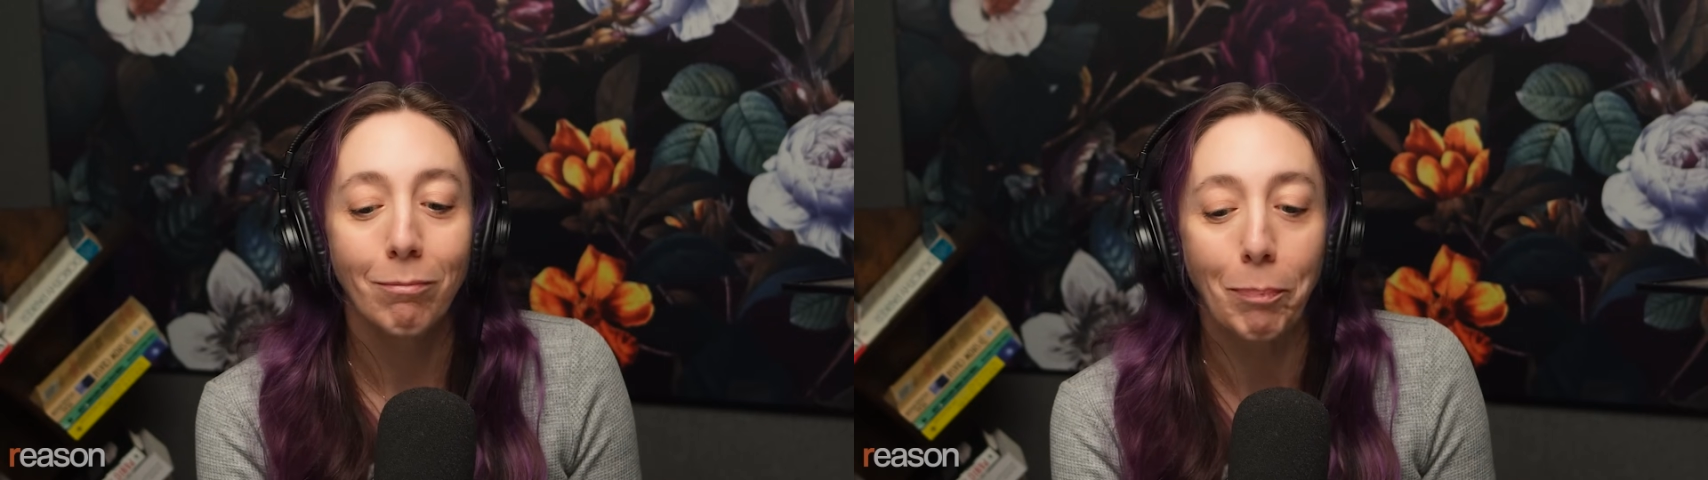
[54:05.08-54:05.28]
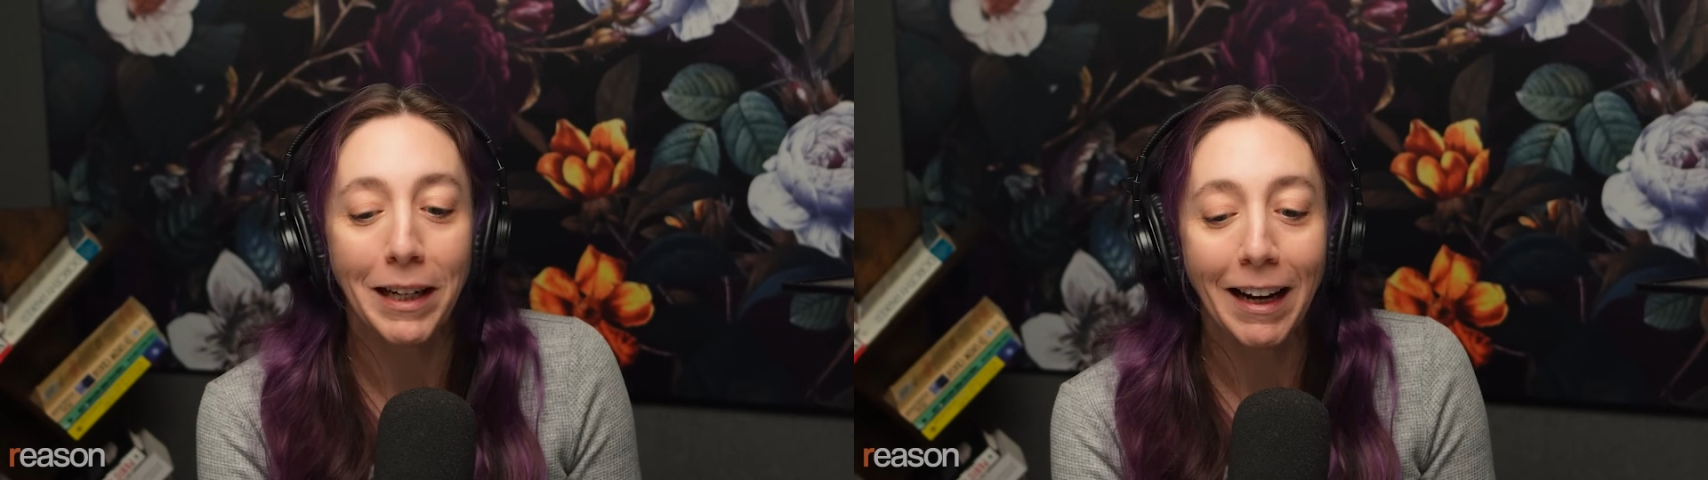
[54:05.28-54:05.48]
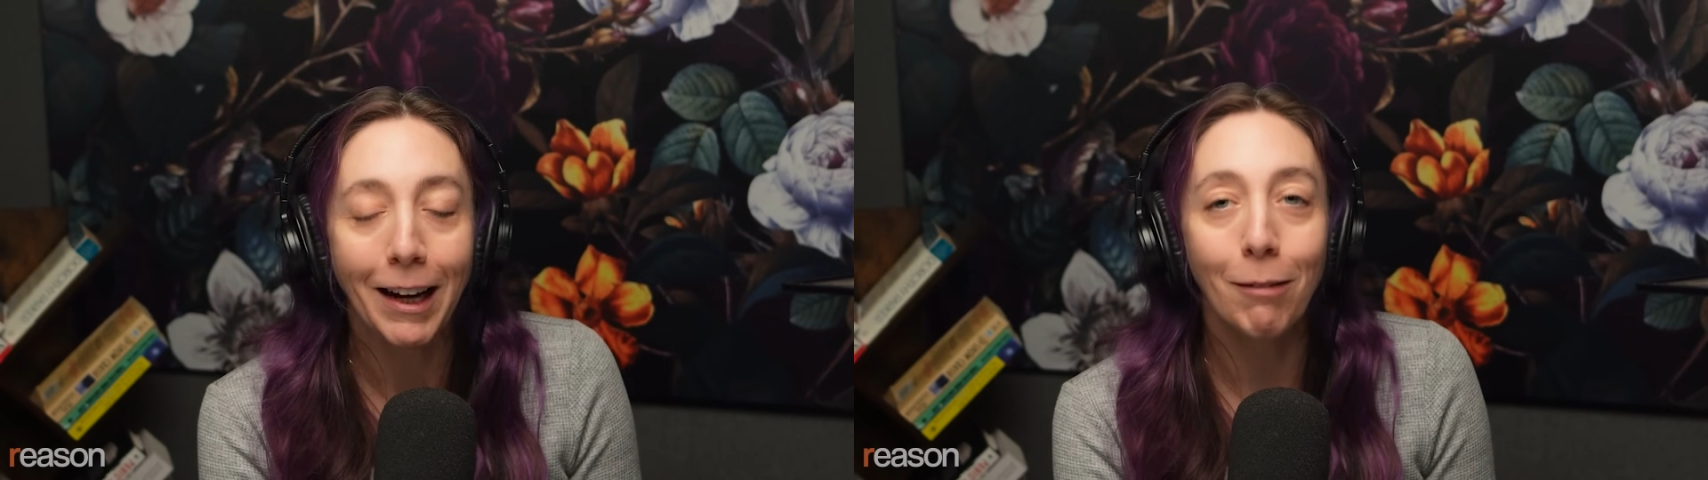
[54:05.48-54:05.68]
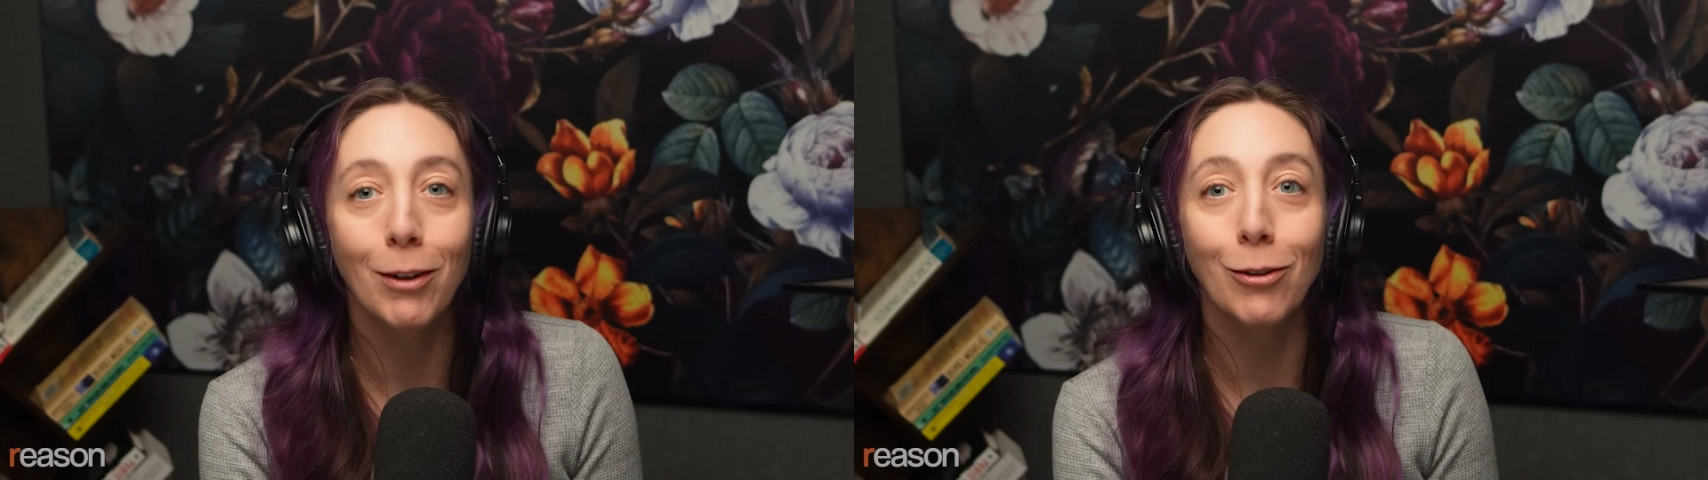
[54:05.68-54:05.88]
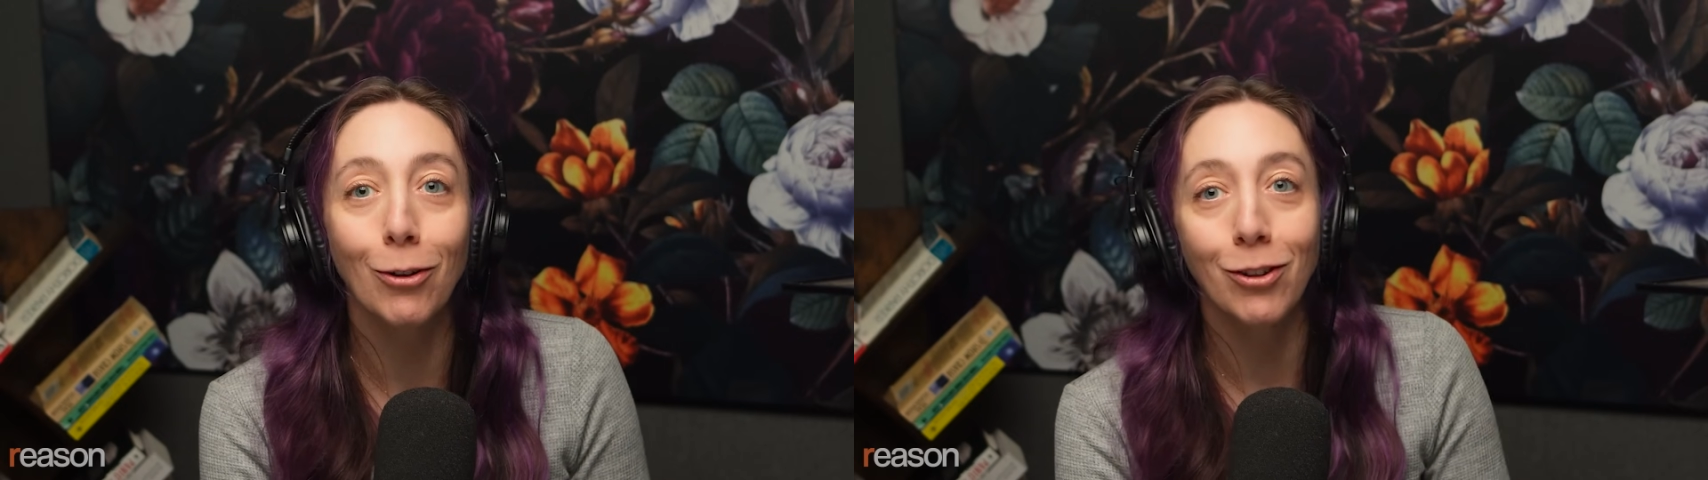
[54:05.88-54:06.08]
became
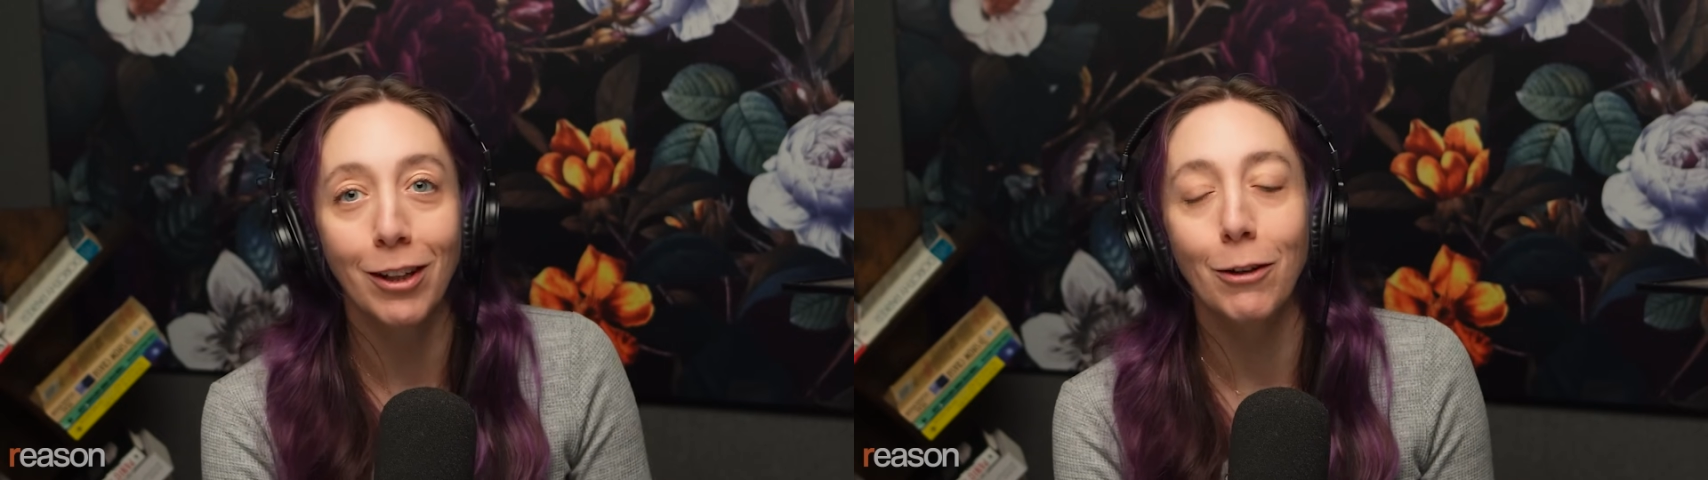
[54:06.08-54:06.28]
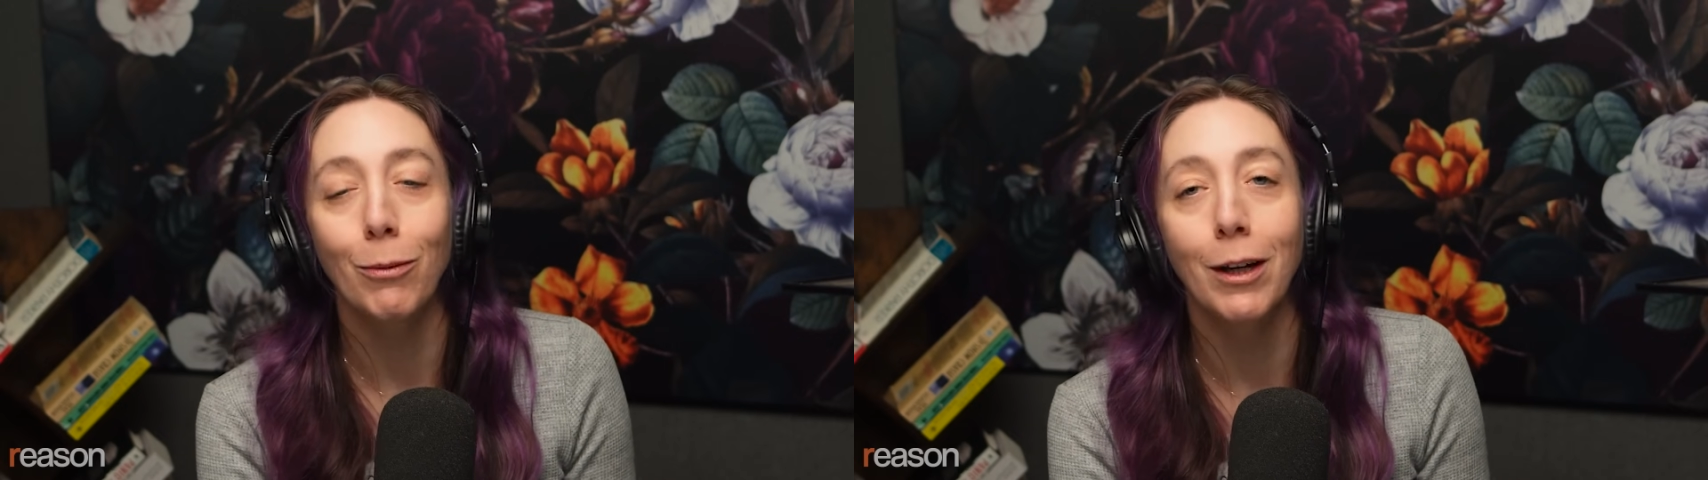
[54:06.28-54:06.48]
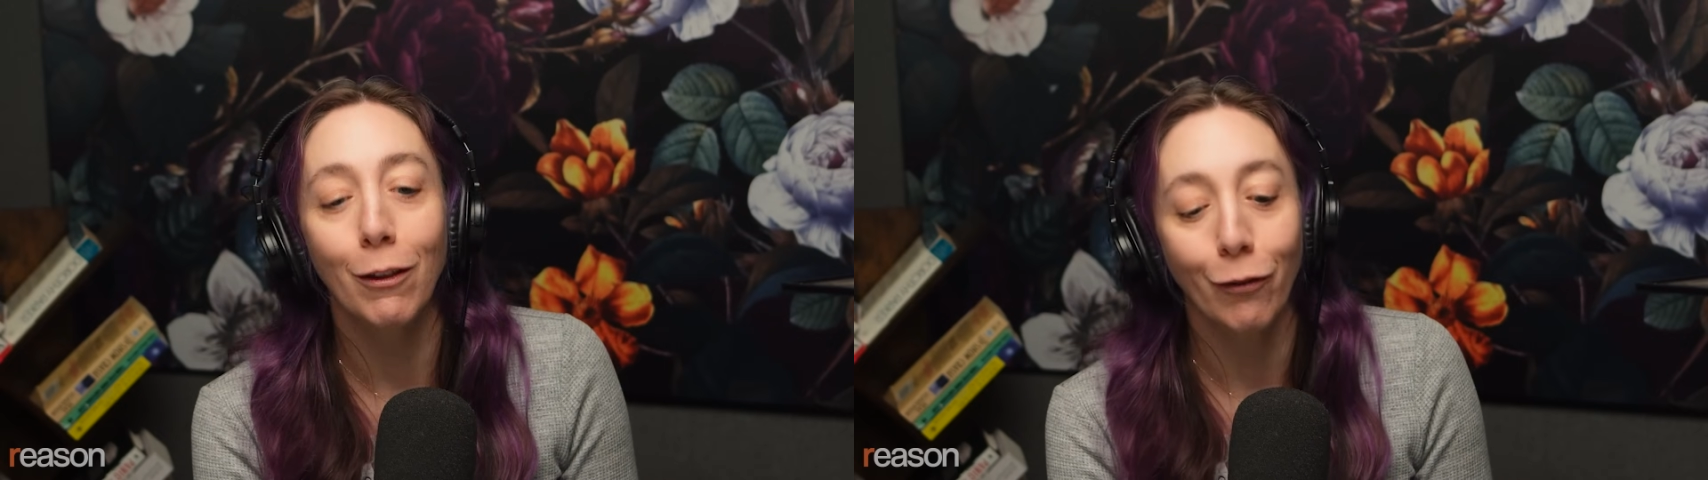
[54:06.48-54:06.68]
associated with,